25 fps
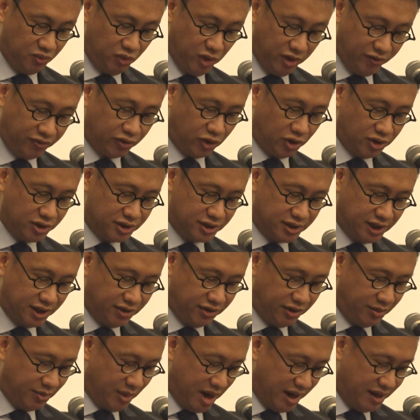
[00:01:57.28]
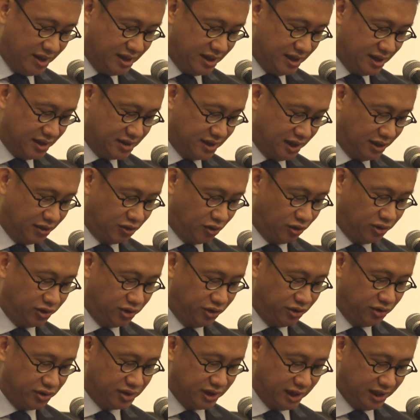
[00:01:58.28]
With constant reminders and
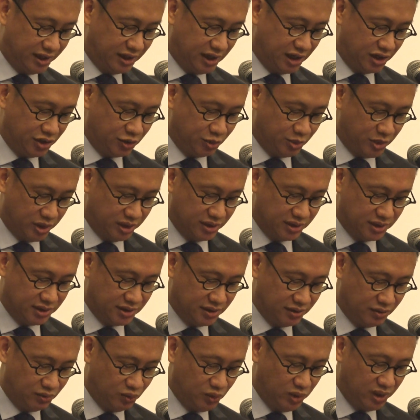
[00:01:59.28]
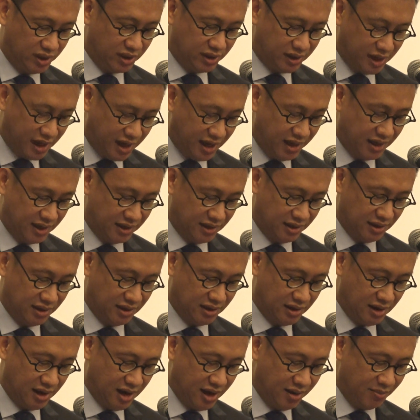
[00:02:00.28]
continuous engagements, we can
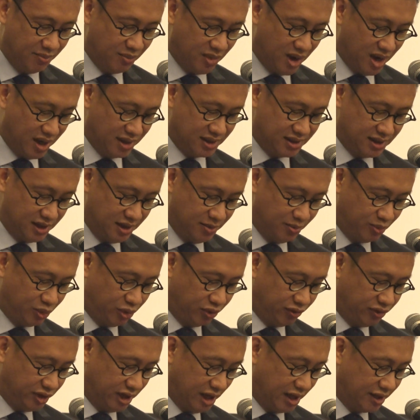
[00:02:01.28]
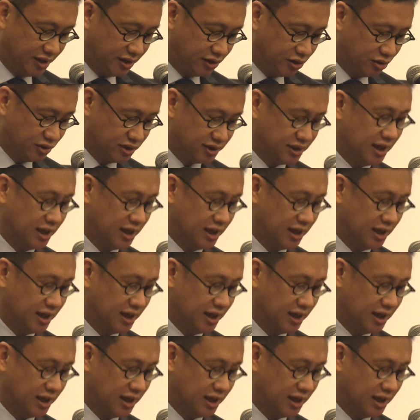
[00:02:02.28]
and must improve the ethical